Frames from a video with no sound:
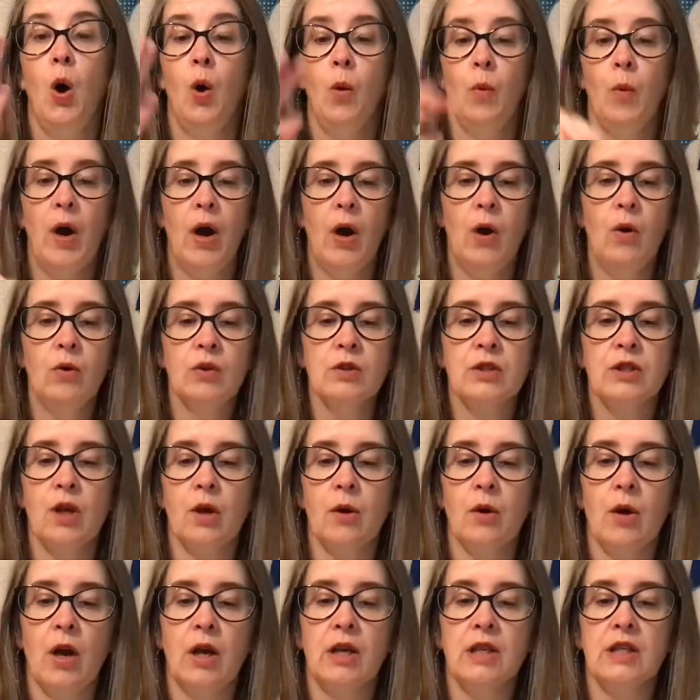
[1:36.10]
We're also
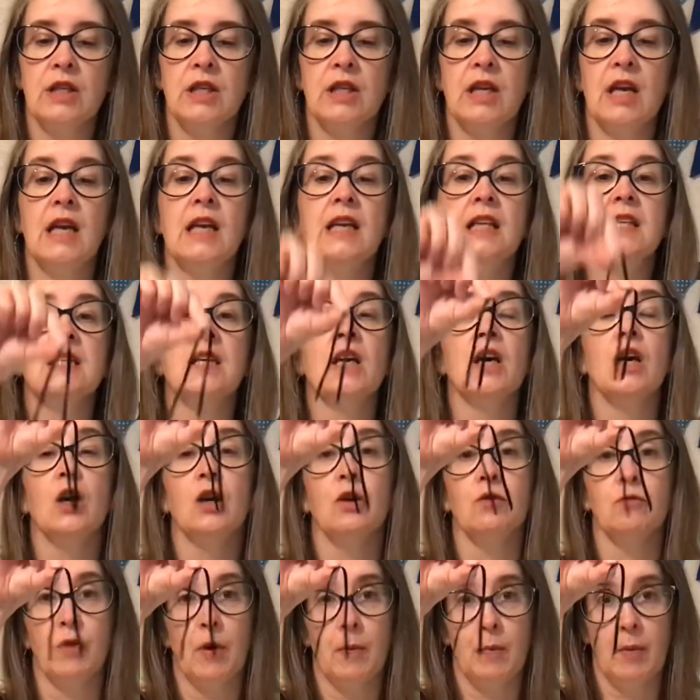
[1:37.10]
going to need
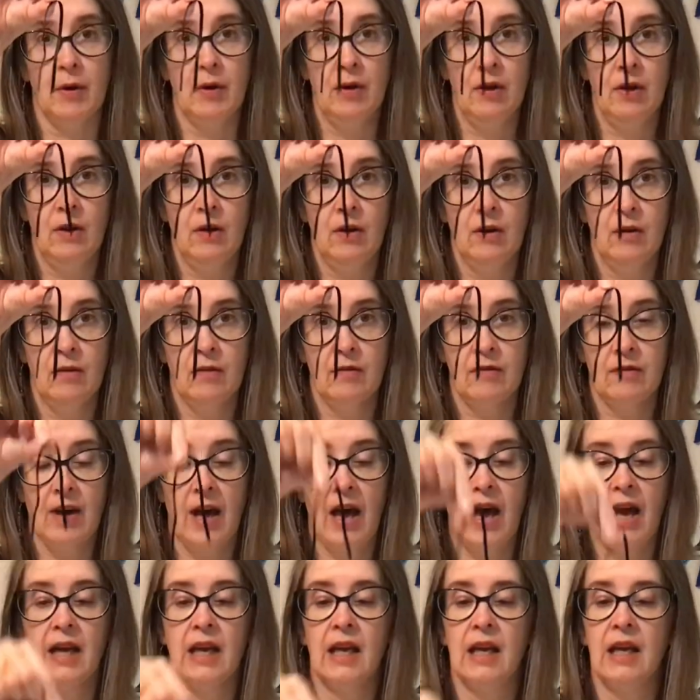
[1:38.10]
a ribbon for
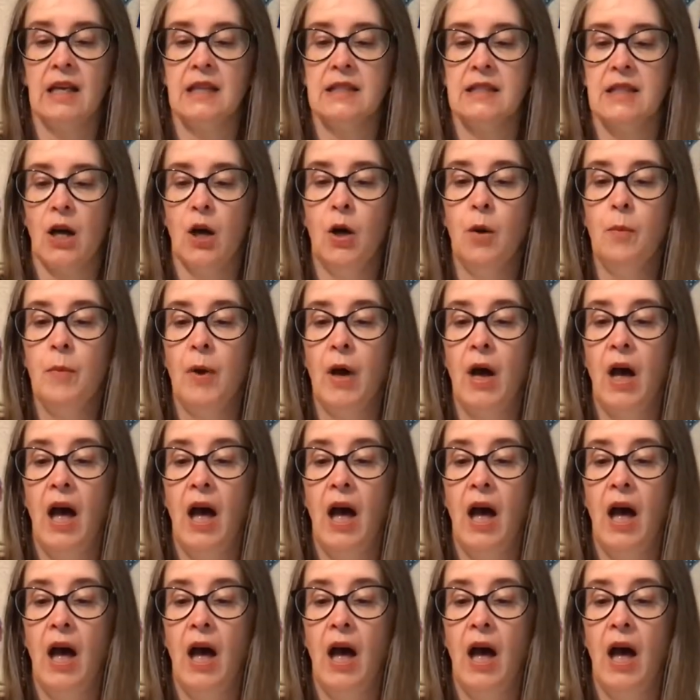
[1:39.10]
hanging it up.